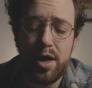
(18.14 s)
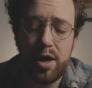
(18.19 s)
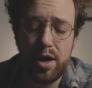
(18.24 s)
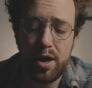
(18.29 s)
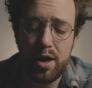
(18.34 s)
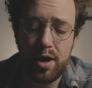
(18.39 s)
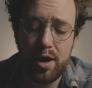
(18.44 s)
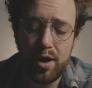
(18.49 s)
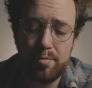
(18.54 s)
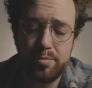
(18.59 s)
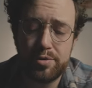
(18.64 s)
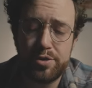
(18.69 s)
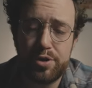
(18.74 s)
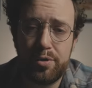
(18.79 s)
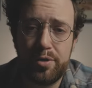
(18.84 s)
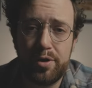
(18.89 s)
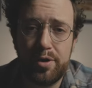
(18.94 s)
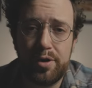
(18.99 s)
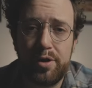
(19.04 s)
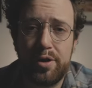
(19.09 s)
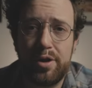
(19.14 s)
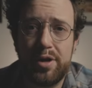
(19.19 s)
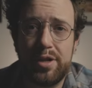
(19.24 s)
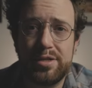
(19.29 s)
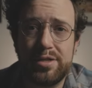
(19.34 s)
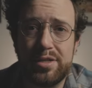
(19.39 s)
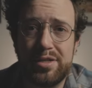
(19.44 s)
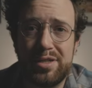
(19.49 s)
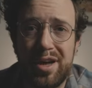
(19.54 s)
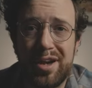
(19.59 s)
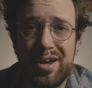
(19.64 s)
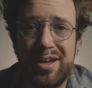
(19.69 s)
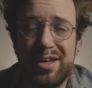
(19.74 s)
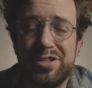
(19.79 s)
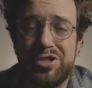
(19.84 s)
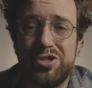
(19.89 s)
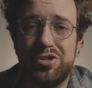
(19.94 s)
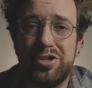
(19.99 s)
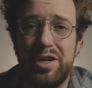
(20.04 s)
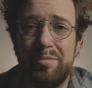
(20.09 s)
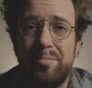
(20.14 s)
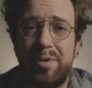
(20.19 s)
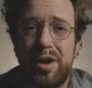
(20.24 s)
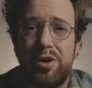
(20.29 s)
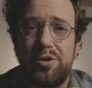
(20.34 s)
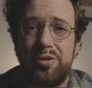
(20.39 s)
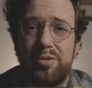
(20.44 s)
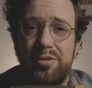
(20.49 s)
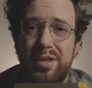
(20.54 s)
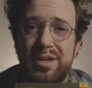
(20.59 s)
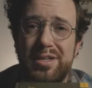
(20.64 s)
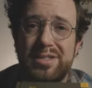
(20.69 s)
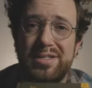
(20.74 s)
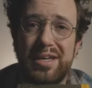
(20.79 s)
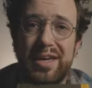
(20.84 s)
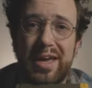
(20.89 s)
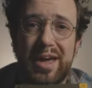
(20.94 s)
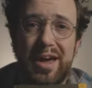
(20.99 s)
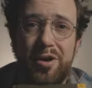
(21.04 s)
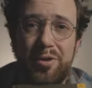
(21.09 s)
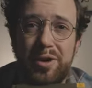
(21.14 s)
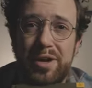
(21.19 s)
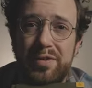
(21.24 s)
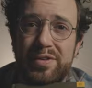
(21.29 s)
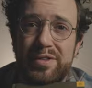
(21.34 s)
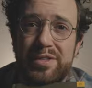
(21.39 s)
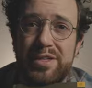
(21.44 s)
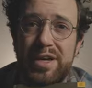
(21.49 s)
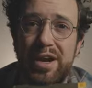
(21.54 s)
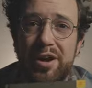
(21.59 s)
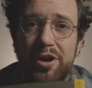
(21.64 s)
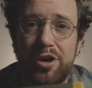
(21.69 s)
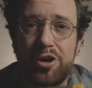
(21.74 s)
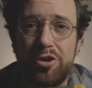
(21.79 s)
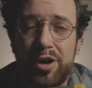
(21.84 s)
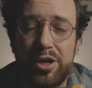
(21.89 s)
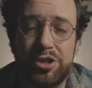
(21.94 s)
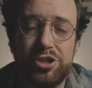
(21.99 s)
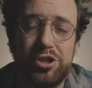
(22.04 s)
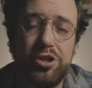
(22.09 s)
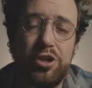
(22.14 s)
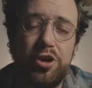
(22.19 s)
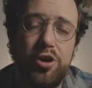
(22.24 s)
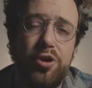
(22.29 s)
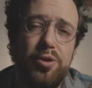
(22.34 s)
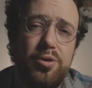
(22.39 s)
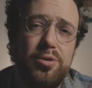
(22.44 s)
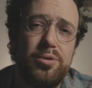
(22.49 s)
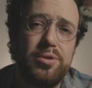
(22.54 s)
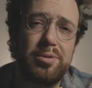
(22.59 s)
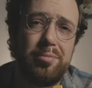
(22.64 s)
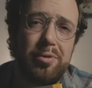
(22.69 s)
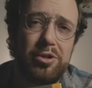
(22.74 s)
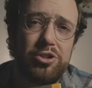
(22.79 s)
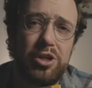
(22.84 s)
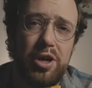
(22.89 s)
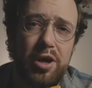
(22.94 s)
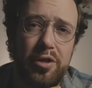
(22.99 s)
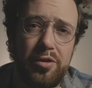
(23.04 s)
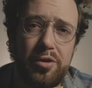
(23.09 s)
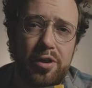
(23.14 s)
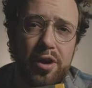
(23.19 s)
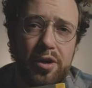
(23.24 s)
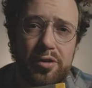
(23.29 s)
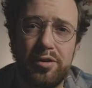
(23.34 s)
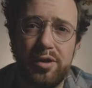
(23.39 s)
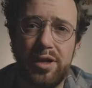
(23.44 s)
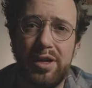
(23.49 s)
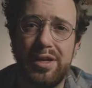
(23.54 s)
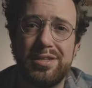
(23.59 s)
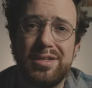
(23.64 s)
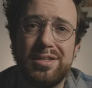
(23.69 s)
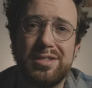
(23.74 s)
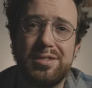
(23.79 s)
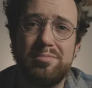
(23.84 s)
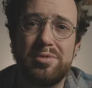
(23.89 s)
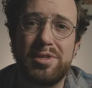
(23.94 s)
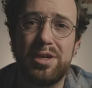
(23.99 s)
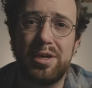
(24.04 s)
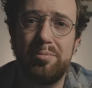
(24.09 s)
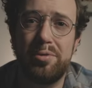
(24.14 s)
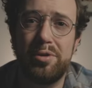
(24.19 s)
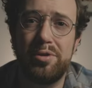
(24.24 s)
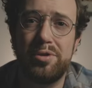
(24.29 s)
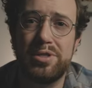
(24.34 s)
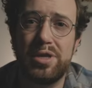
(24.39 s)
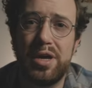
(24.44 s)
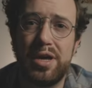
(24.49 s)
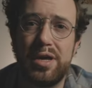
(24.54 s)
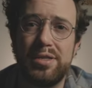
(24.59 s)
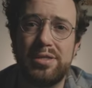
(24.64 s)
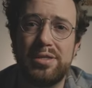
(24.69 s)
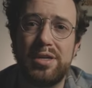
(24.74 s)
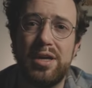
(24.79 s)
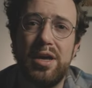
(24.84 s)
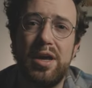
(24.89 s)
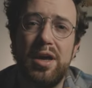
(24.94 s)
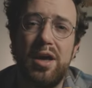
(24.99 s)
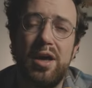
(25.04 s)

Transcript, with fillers: Um, so there is a ton of history about things like how he invented error correction codes, a bunch of other underlying systems in computer science.